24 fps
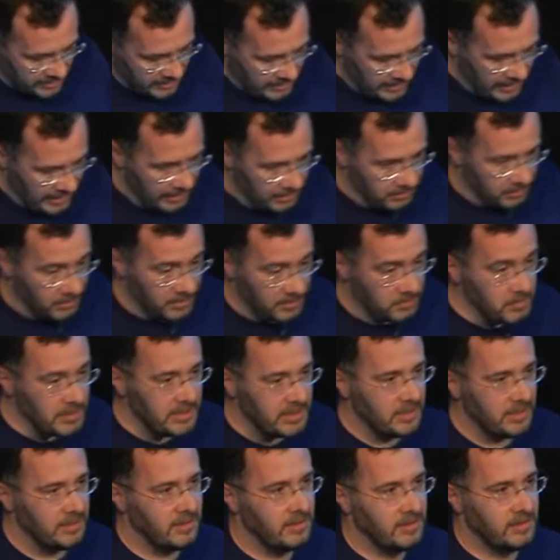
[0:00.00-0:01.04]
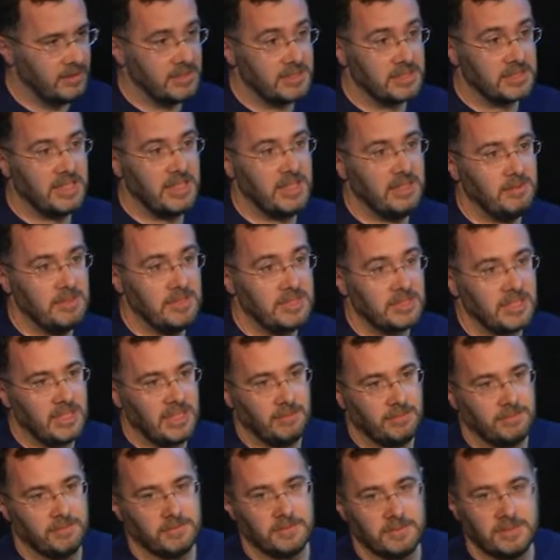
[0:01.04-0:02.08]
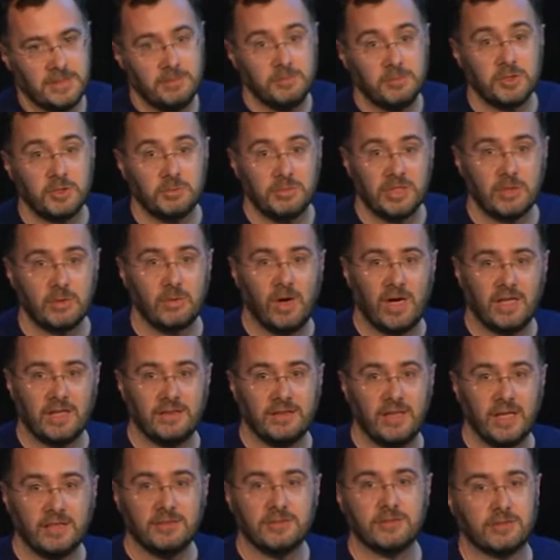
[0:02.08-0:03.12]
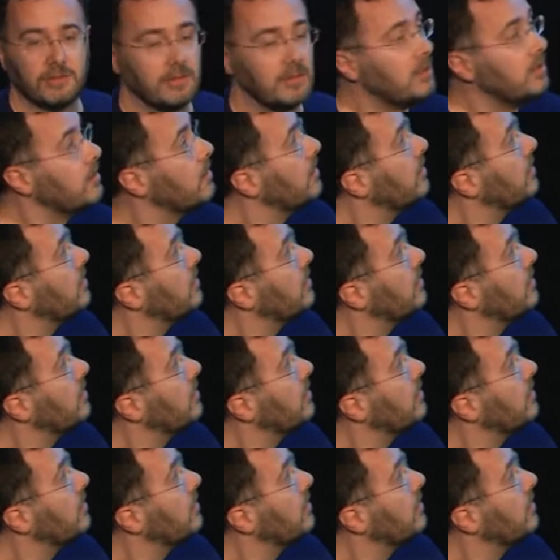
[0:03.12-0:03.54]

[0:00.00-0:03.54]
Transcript: Kano admitted that the scheme itself seems to be quite natural.